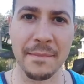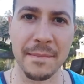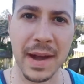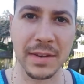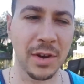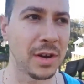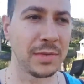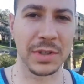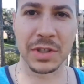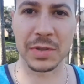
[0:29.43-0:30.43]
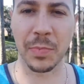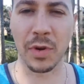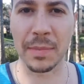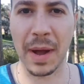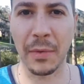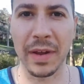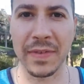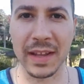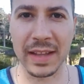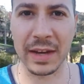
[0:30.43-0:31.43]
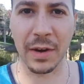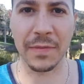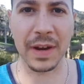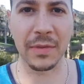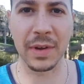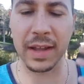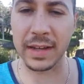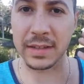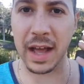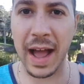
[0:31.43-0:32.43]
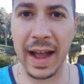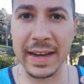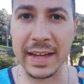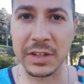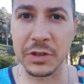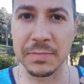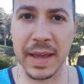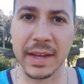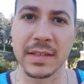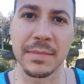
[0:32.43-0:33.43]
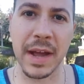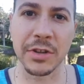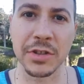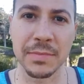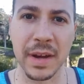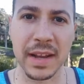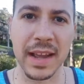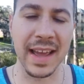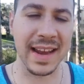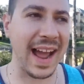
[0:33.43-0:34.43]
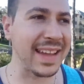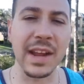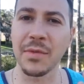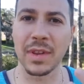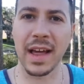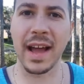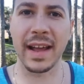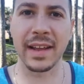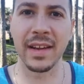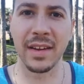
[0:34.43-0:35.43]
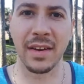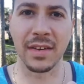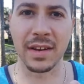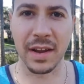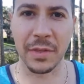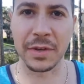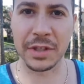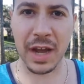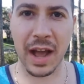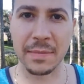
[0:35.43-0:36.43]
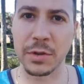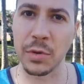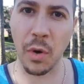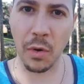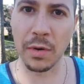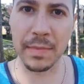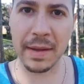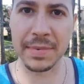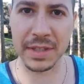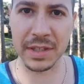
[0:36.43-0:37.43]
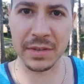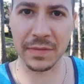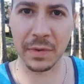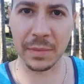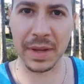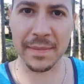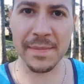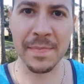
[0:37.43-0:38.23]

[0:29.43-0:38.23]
my daughter was just born and my wife got laid off, and I realized I need to make some extra money. I can't rely on another job to hold my position for me.